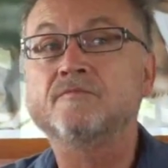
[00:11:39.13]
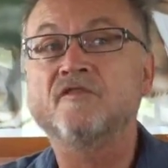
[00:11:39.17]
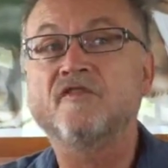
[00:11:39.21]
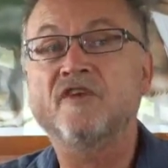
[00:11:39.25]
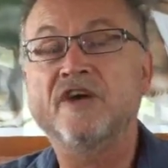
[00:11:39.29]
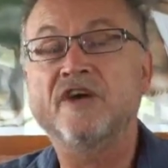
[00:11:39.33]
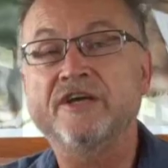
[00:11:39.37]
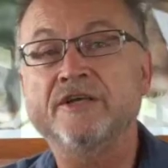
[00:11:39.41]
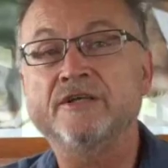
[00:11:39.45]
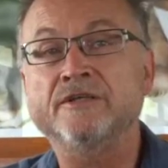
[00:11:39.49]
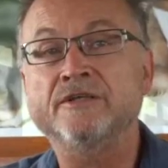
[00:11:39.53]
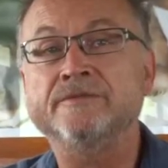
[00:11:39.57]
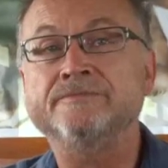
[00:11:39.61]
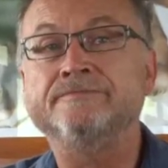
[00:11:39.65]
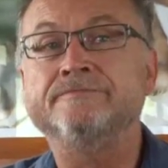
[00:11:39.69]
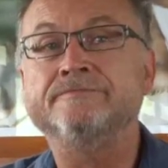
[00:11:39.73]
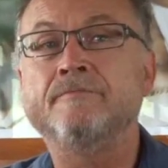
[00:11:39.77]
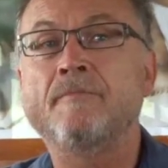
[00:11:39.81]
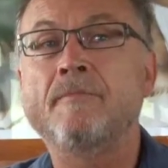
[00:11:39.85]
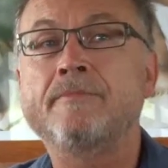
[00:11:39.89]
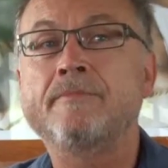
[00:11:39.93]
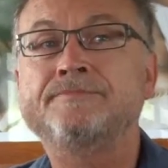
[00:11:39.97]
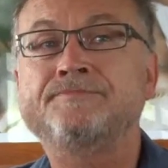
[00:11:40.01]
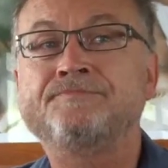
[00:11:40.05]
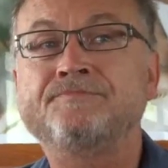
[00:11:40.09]
Final.
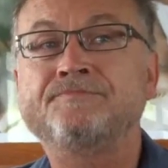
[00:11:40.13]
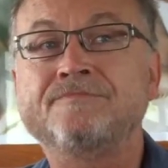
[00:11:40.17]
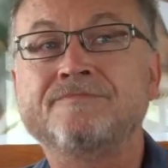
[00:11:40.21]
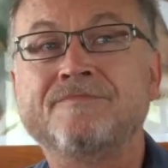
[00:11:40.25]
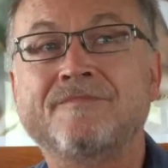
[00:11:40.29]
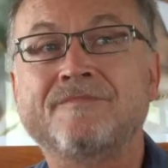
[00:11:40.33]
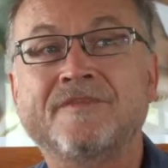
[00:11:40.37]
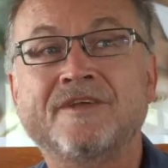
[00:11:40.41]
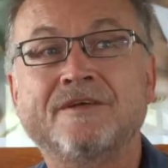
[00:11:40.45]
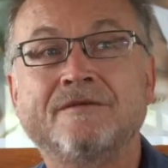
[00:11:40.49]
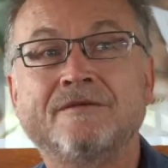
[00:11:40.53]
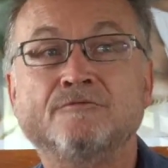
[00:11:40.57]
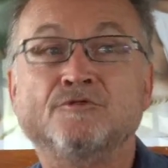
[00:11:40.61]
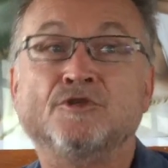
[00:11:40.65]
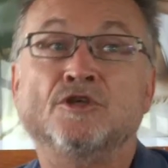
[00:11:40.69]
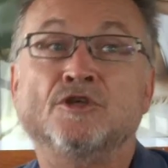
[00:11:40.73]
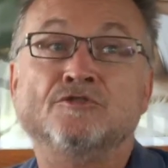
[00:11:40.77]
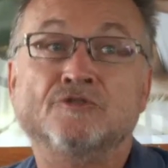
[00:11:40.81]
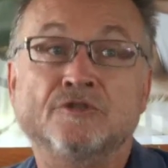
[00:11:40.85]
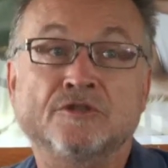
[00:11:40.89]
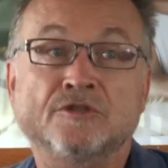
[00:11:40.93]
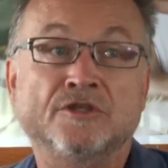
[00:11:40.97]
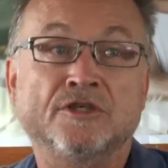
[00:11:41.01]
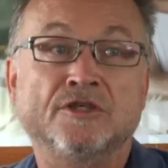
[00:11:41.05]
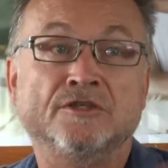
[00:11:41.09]

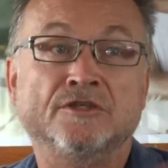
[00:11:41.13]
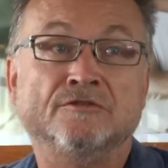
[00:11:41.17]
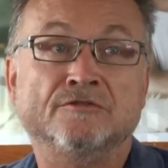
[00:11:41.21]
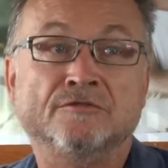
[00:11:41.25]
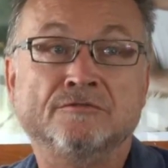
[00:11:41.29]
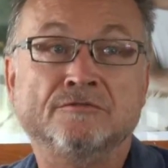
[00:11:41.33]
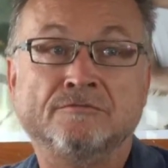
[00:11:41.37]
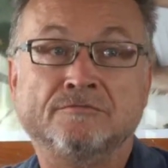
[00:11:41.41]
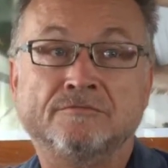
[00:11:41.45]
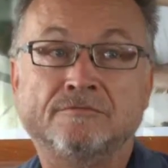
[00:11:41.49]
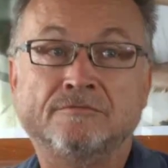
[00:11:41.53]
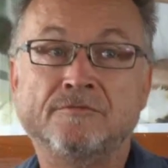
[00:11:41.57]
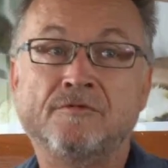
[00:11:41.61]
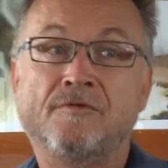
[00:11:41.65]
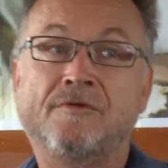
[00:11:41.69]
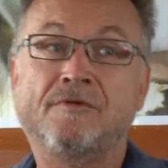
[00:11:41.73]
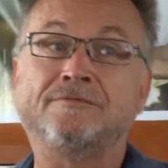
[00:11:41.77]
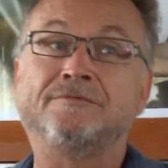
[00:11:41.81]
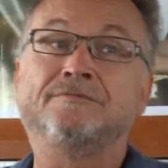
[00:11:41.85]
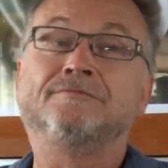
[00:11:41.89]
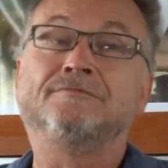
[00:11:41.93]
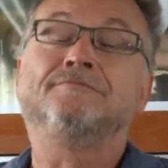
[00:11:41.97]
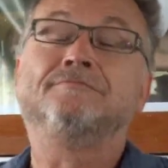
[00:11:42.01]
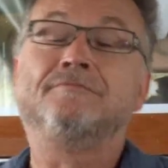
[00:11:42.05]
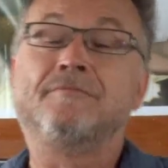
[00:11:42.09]
Just in case.
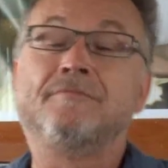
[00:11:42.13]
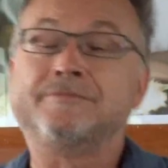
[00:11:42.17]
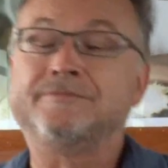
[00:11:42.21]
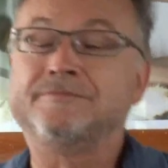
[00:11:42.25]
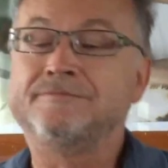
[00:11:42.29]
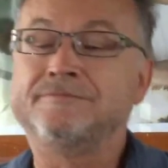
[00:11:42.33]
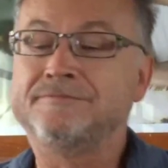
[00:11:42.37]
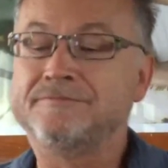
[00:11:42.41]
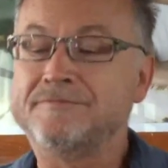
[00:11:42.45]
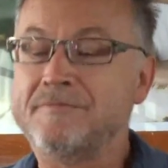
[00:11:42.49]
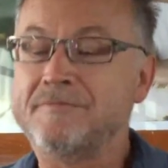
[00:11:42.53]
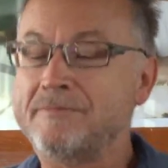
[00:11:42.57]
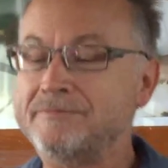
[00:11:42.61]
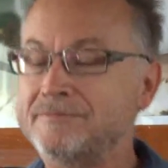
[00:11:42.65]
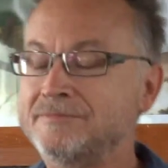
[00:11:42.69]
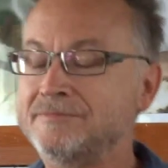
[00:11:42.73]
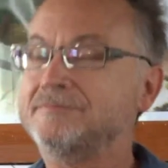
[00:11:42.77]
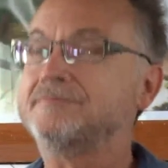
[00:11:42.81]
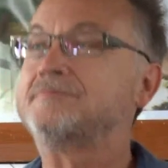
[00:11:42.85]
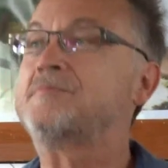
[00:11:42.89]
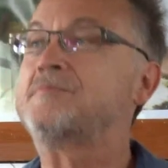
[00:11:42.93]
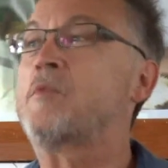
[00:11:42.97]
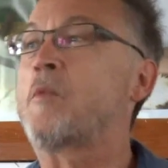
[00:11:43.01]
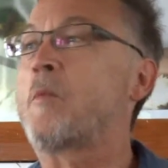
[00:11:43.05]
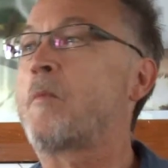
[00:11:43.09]
When I come to
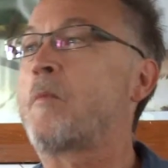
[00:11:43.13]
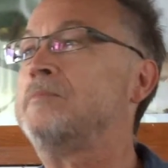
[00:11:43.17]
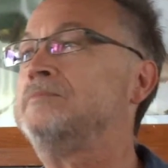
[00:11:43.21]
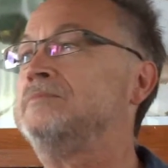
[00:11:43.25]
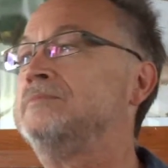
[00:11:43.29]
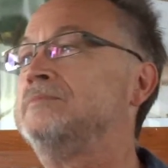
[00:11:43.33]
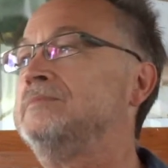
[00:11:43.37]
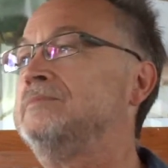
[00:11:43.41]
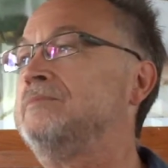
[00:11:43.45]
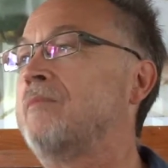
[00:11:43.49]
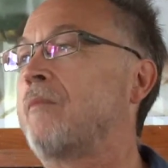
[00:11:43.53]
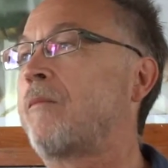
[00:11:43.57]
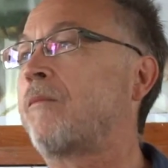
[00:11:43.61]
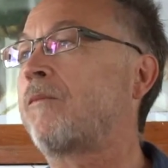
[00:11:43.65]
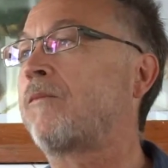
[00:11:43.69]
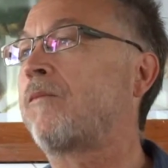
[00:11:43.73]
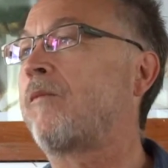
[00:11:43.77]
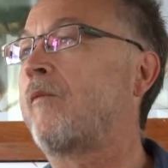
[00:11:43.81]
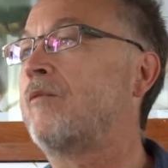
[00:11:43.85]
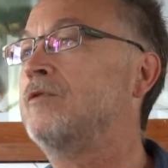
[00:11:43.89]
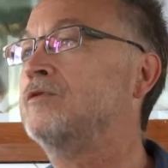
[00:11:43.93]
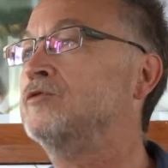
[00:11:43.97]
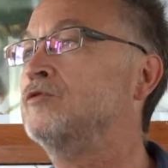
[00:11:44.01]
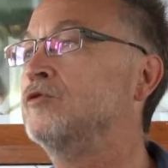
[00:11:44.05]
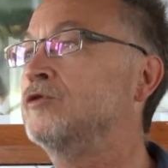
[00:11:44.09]
the stage,
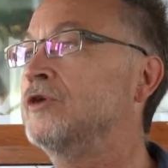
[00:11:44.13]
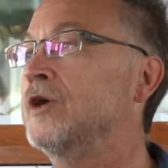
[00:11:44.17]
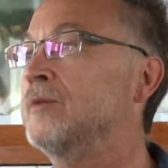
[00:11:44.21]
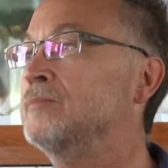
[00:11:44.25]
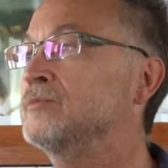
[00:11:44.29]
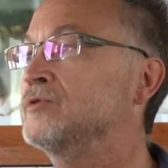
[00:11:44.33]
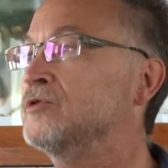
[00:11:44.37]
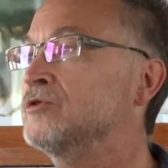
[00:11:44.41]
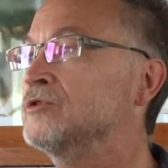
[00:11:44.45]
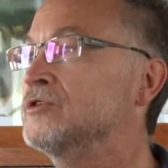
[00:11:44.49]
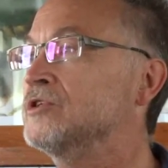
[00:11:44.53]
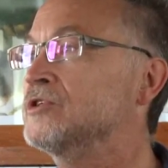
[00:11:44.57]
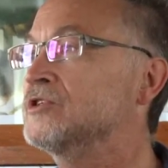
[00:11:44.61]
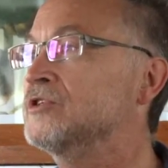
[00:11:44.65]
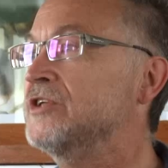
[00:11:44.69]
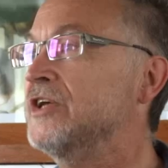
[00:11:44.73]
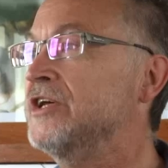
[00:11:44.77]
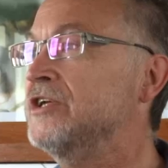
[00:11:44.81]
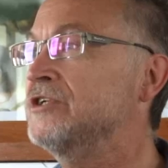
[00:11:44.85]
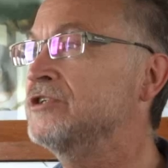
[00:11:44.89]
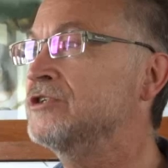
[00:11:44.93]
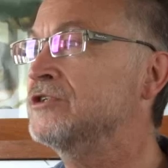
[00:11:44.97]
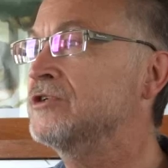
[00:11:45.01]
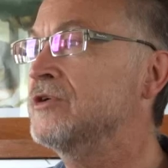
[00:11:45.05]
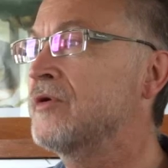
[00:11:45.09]
you come what? to the
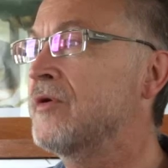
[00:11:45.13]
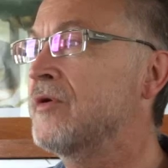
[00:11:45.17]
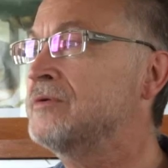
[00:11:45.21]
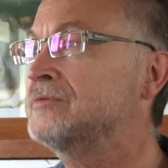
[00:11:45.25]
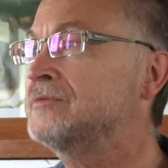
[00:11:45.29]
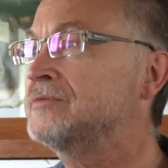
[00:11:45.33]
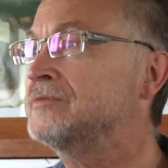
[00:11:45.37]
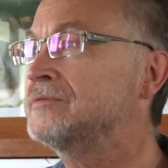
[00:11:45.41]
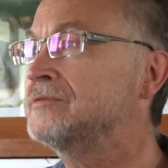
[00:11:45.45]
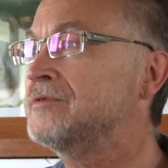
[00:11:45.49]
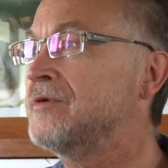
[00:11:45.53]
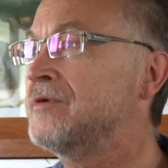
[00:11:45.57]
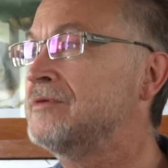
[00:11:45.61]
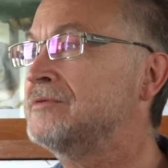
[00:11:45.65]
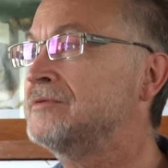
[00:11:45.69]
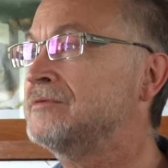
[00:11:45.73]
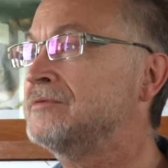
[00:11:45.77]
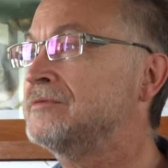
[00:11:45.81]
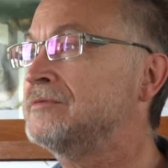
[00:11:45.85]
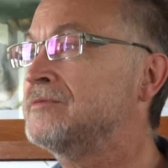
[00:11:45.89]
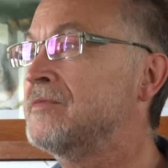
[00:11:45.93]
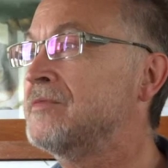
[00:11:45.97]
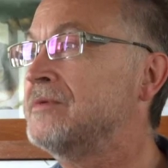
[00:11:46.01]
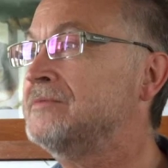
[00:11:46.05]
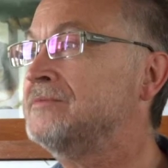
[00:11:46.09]
stage. When there
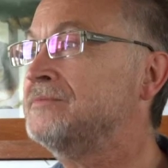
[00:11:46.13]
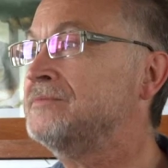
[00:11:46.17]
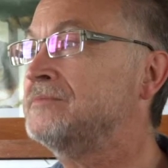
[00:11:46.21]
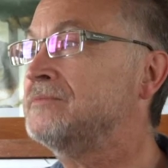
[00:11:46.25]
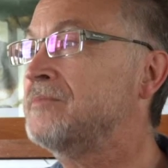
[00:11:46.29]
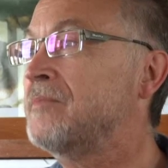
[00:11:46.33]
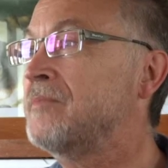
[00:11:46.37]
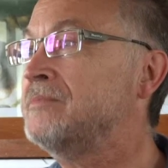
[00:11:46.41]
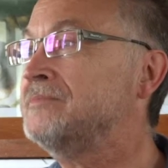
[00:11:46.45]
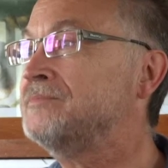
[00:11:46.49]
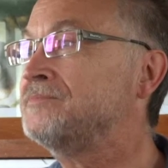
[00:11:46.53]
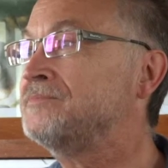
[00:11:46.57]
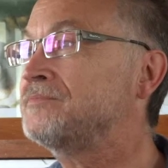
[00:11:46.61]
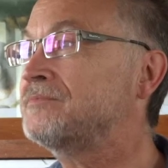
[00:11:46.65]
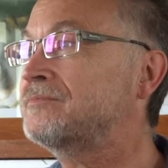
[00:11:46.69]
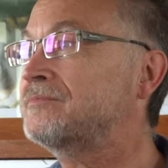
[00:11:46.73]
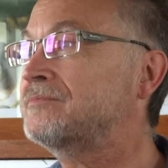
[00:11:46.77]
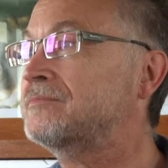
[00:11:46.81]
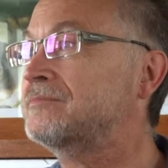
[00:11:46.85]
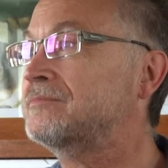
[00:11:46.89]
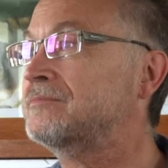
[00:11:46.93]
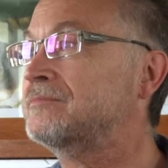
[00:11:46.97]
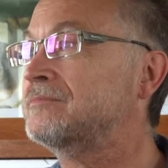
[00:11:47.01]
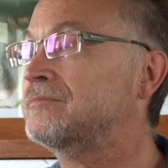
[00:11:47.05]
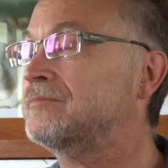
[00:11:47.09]
is a why not,
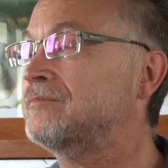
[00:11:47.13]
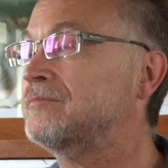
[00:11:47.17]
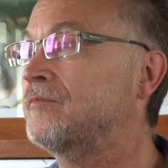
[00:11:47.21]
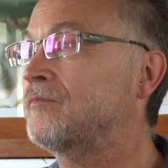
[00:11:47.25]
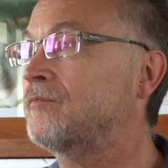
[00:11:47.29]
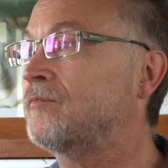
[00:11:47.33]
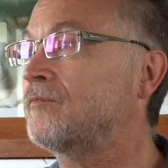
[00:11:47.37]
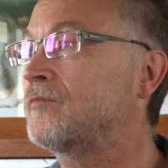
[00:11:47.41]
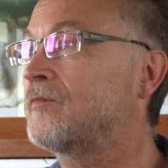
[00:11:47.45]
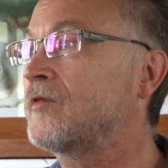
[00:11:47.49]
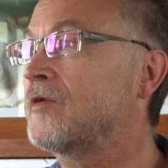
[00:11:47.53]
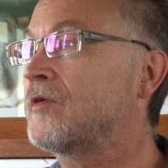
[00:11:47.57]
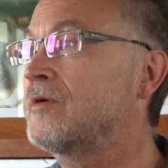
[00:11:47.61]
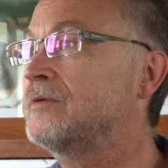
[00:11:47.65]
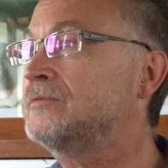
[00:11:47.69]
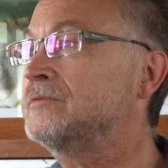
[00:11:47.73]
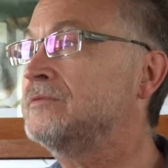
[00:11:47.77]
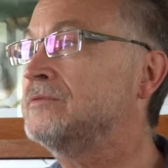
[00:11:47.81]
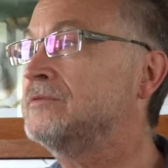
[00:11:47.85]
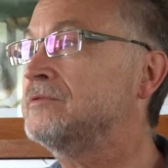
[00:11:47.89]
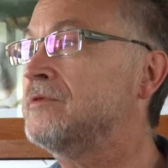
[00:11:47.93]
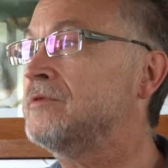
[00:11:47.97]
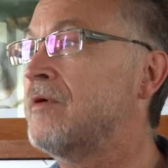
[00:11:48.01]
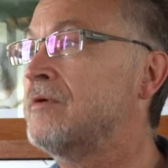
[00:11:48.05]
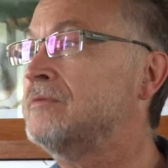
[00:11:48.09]
why not, why not, why
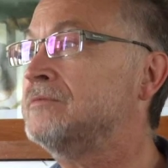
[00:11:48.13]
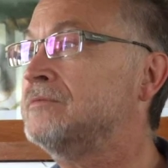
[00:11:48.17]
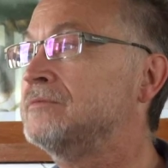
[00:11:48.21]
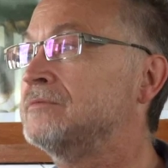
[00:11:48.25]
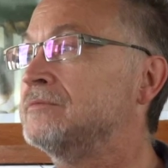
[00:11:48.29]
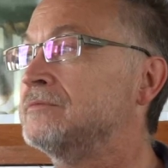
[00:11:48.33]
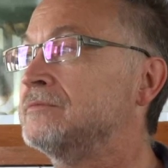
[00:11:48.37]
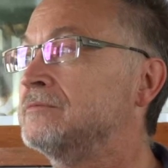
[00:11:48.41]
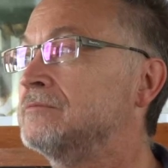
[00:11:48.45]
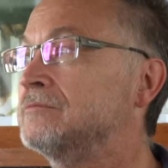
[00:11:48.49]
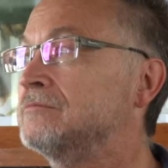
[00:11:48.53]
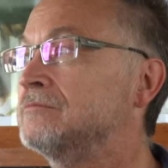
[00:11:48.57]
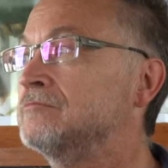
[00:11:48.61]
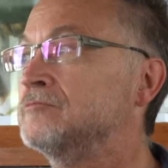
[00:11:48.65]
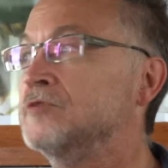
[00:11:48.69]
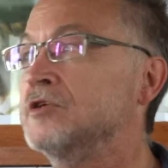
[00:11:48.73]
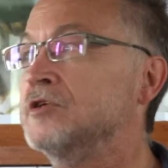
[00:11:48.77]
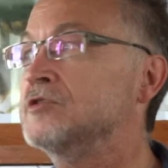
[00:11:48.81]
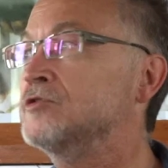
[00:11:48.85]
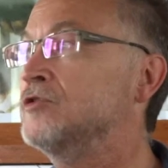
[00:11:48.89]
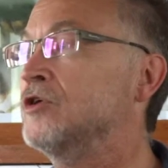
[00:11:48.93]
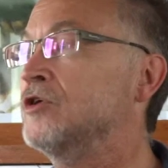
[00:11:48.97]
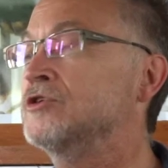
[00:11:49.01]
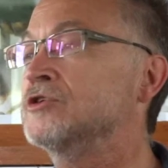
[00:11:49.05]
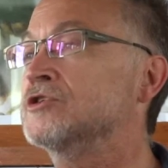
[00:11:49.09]
not it's, all,
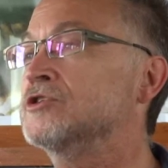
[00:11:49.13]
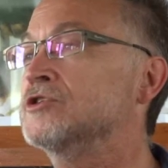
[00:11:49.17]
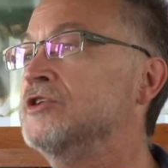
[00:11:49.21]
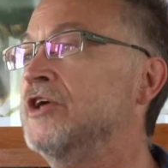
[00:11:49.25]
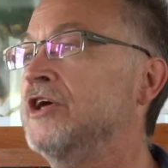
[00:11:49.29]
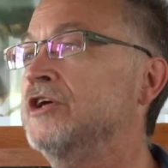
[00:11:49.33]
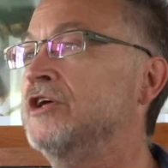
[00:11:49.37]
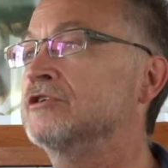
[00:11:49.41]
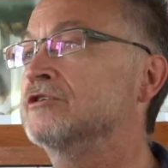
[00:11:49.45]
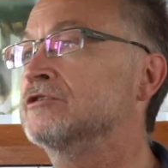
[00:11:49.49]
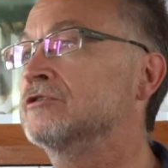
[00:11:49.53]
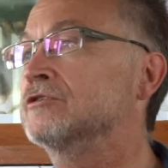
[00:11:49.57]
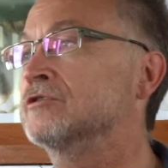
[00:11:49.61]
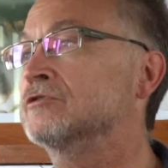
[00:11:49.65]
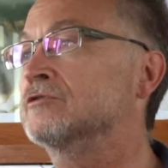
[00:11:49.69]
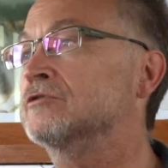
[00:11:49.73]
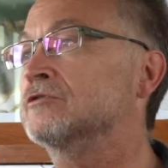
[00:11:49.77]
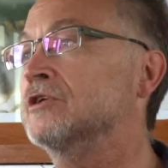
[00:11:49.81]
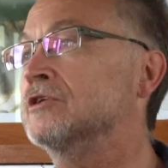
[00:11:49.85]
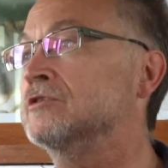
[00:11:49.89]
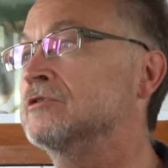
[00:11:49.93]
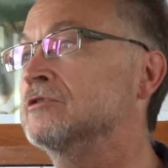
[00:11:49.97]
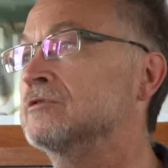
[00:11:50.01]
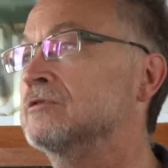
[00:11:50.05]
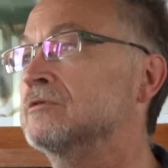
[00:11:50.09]
it's not a stage, it's
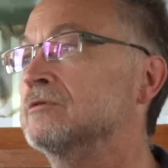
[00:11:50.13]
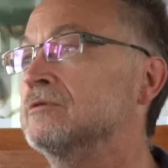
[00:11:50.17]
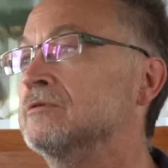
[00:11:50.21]
just.